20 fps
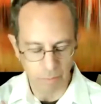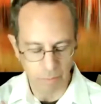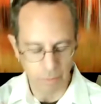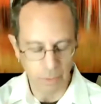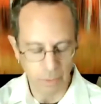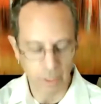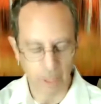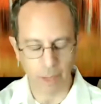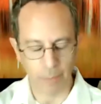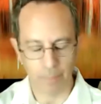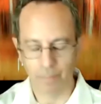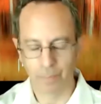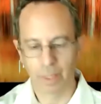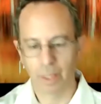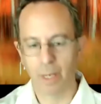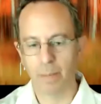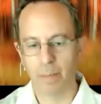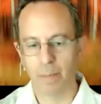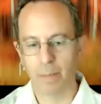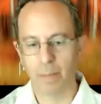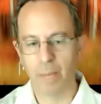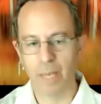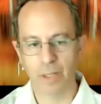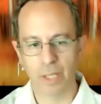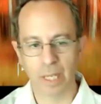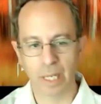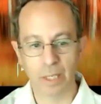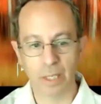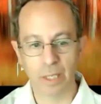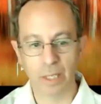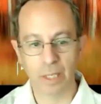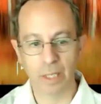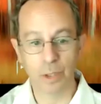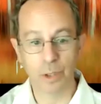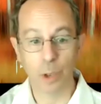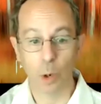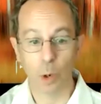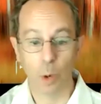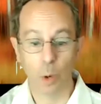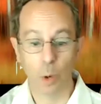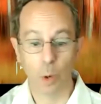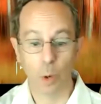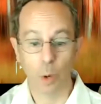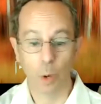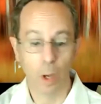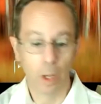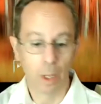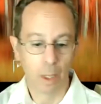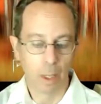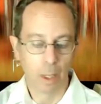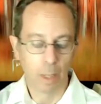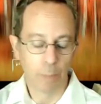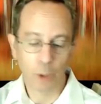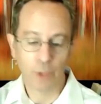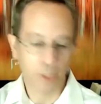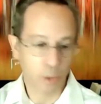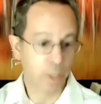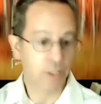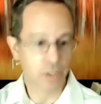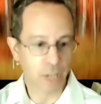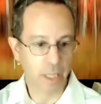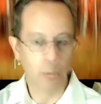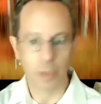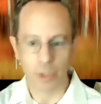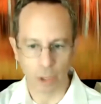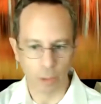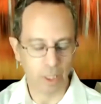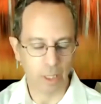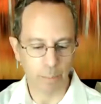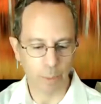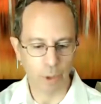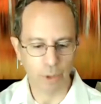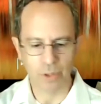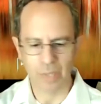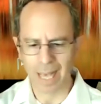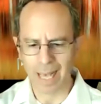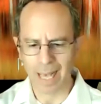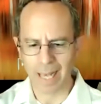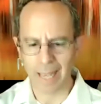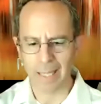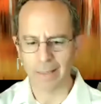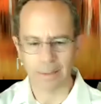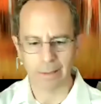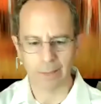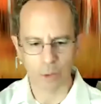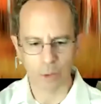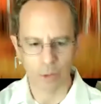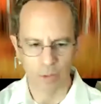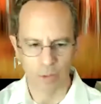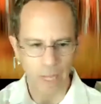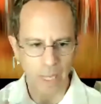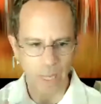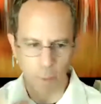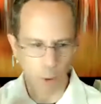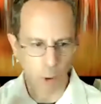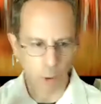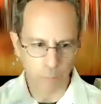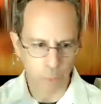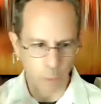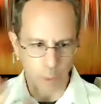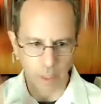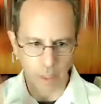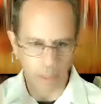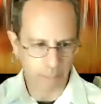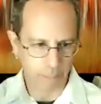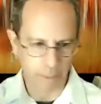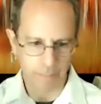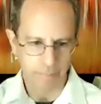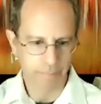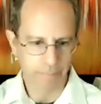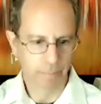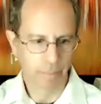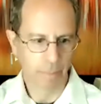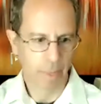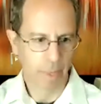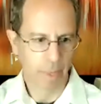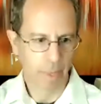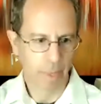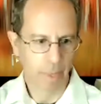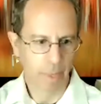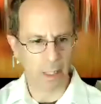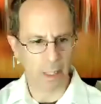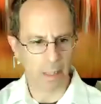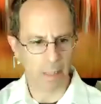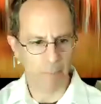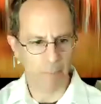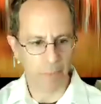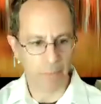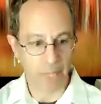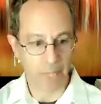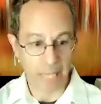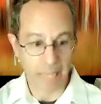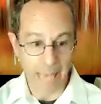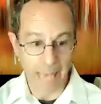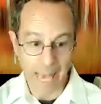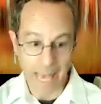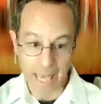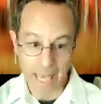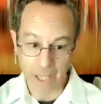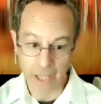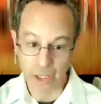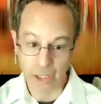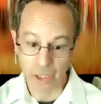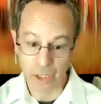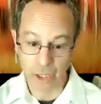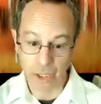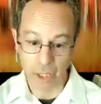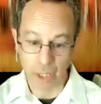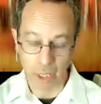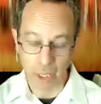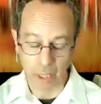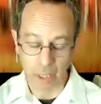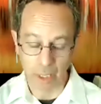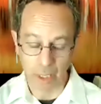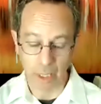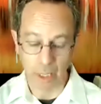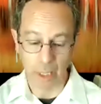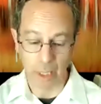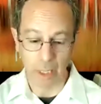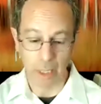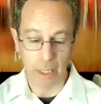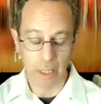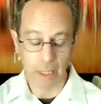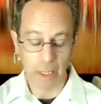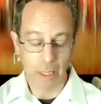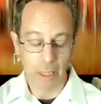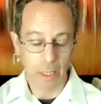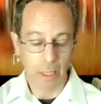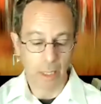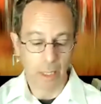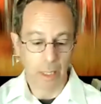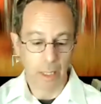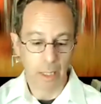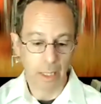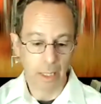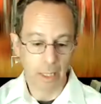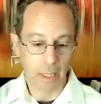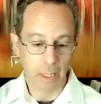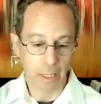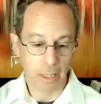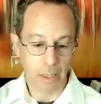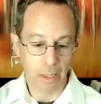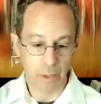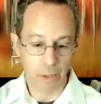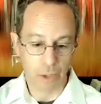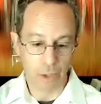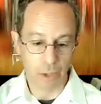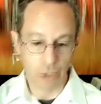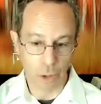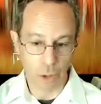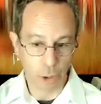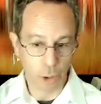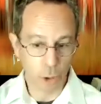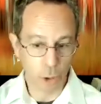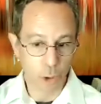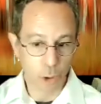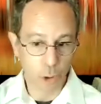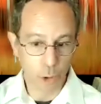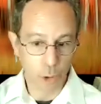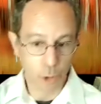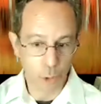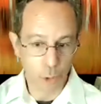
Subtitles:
both of us read the study, we started reading the books, and sort of light bulbs went up. And in a nutshell, the ACE study